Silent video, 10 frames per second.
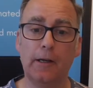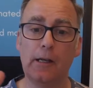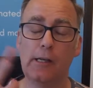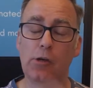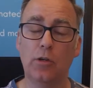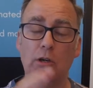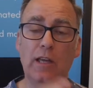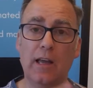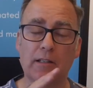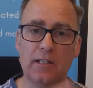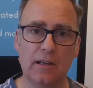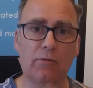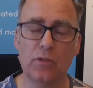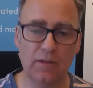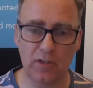you get
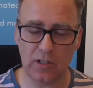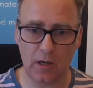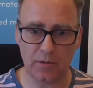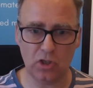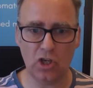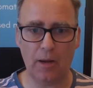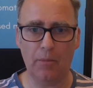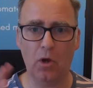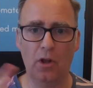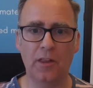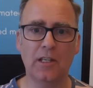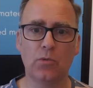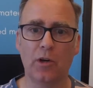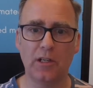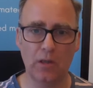several different types of chatbot, and this
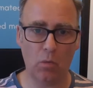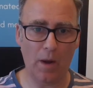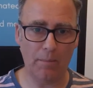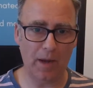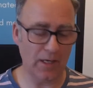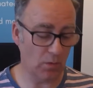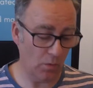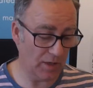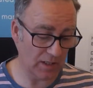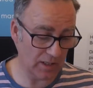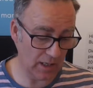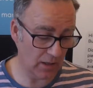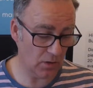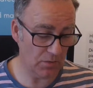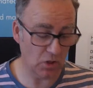one is a web-based one. We can see it at
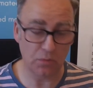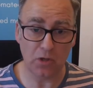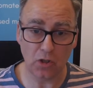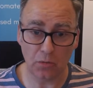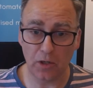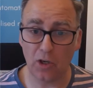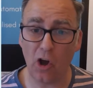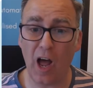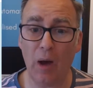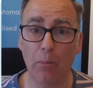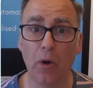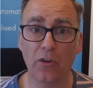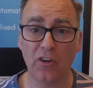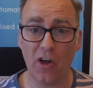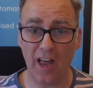
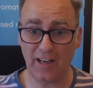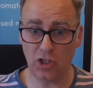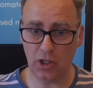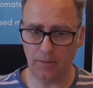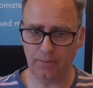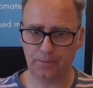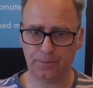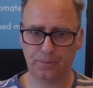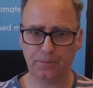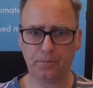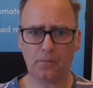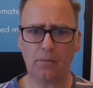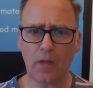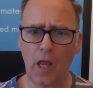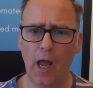www.altbot.energy,
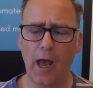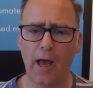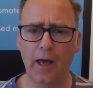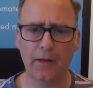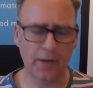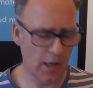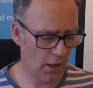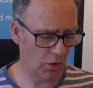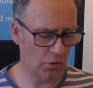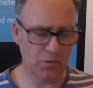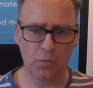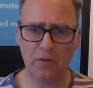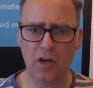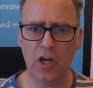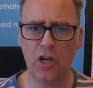and comes up with
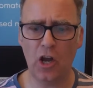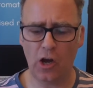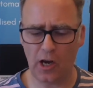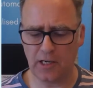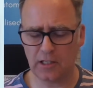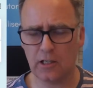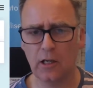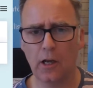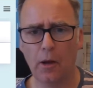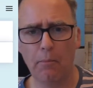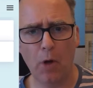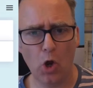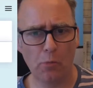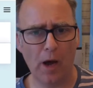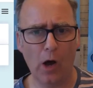a nice
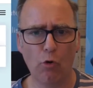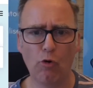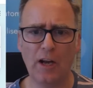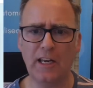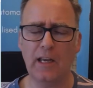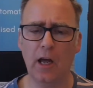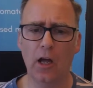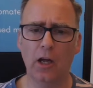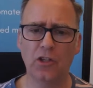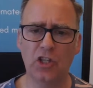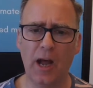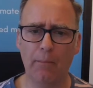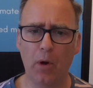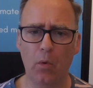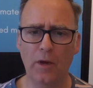mobile-ready
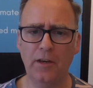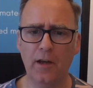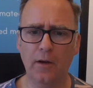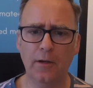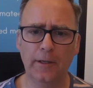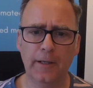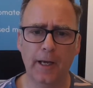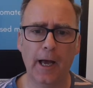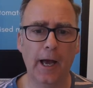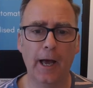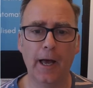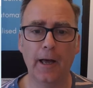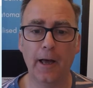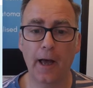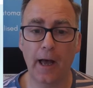chatbot window,
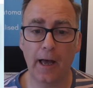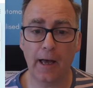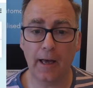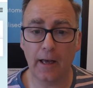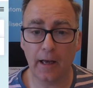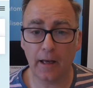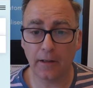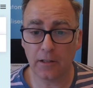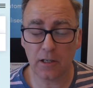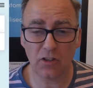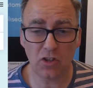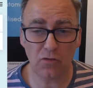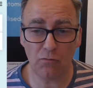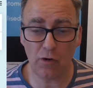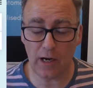and
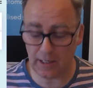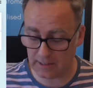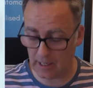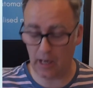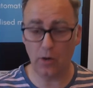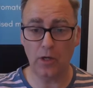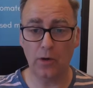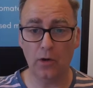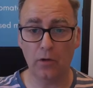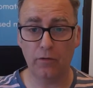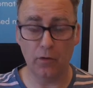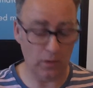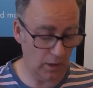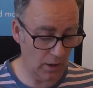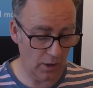doesn't really tell you an awful
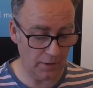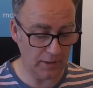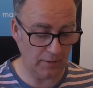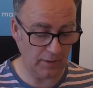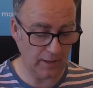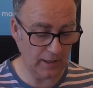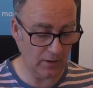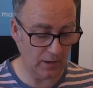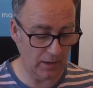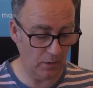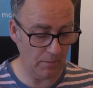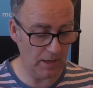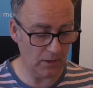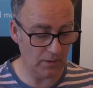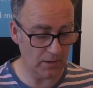lot. If I click on a little
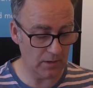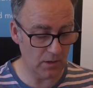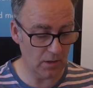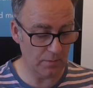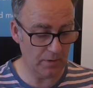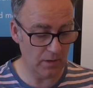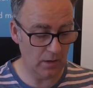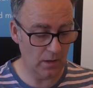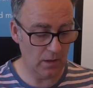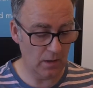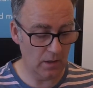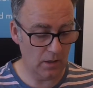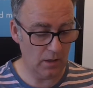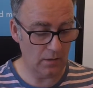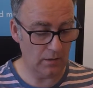menu at the top,
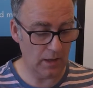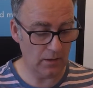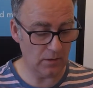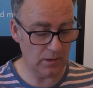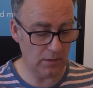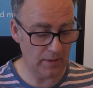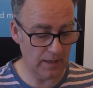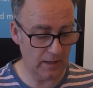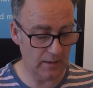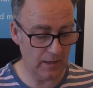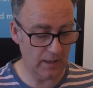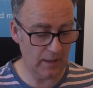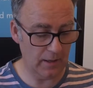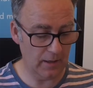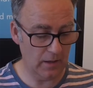okay, doesn't tell me anything.
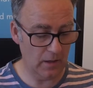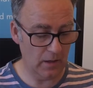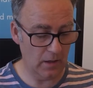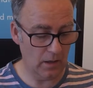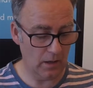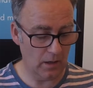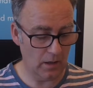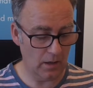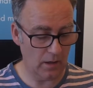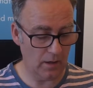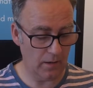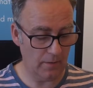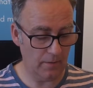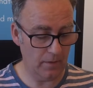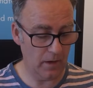
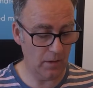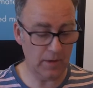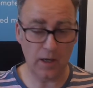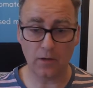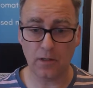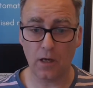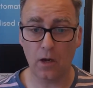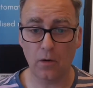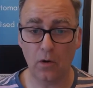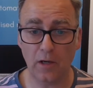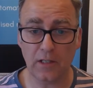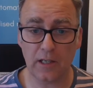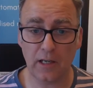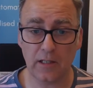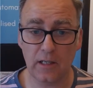There we go. So all it
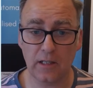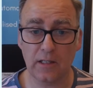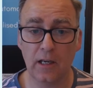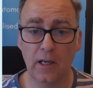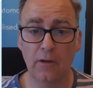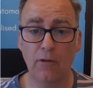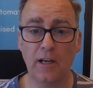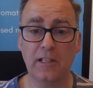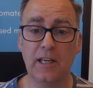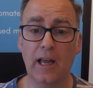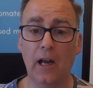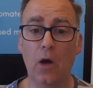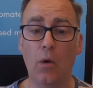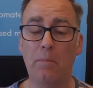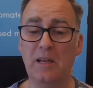says is ready to get
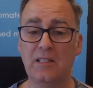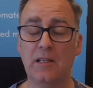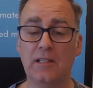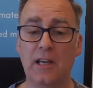lower business